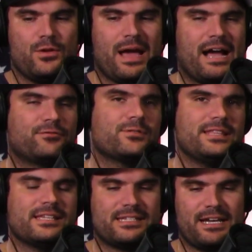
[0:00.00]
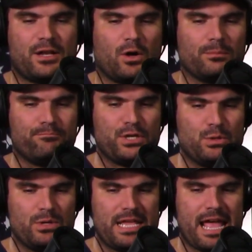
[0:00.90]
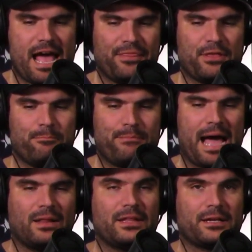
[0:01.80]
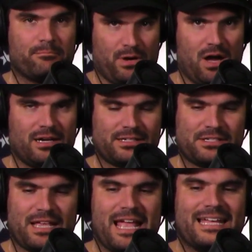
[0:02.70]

have to read this study called Beauty at the Ballot Box.